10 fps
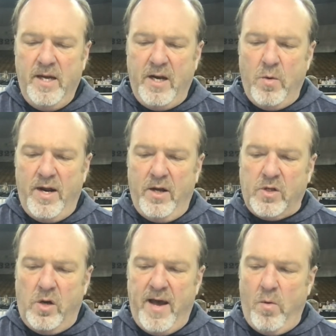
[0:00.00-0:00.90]
anyone else
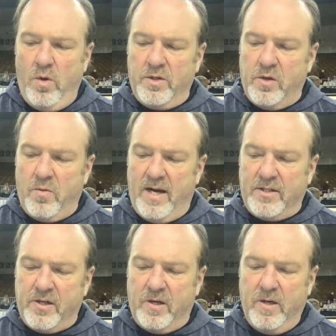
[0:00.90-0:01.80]
on that Wilson
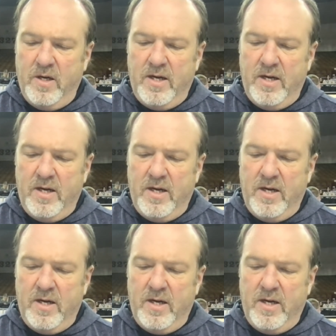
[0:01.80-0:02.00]
roster.